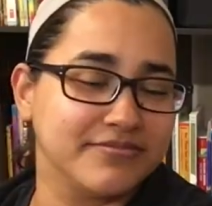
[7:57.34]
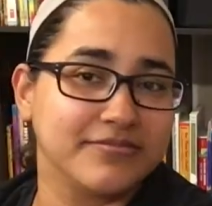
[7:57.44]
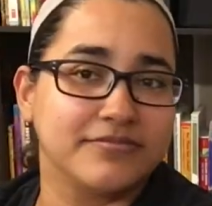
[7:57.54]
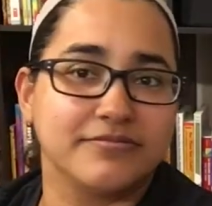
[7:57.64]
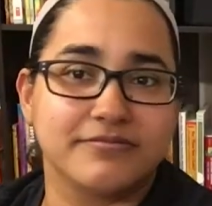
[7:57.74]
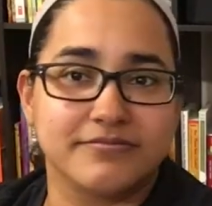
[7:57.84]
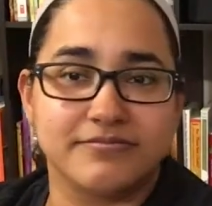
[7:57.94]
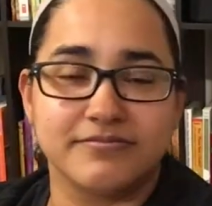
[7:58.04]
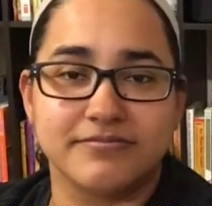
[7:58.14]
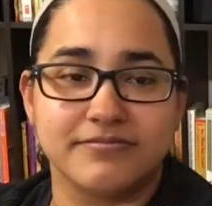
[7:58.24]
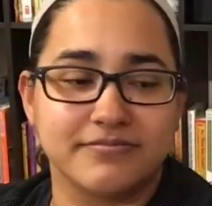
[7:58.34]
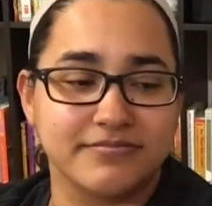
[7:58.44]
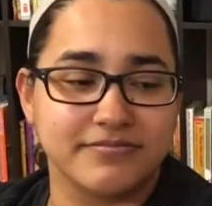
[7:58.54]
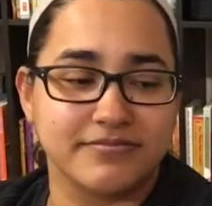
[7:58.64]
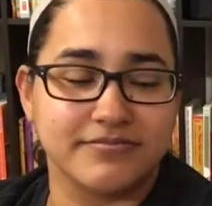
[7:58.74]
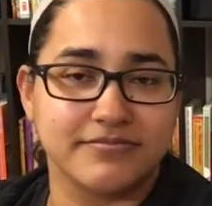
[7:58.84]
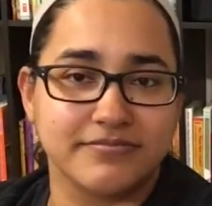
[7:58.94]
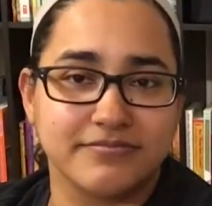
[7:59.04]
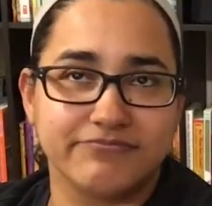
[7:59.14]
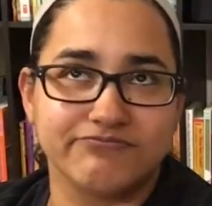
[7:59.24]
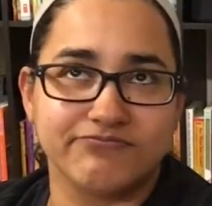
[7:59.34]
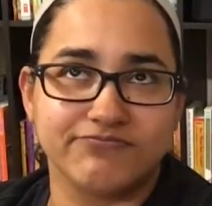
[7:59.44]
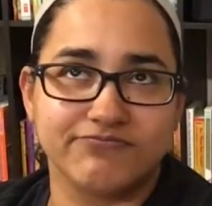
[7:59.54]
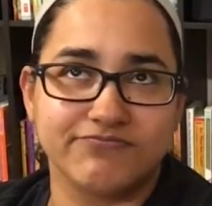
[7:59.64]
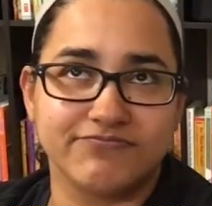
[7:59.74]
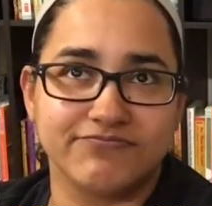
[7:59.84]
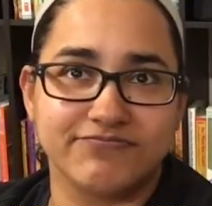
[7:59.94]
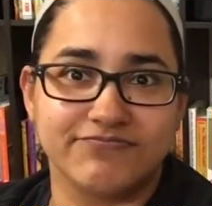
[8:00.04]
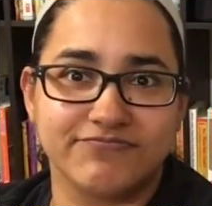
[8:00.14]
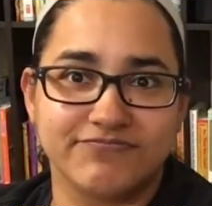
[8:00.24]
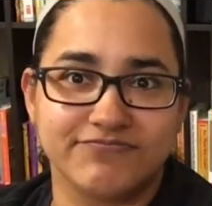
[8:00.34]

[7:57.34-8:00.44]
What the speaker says: This person isn't speaking.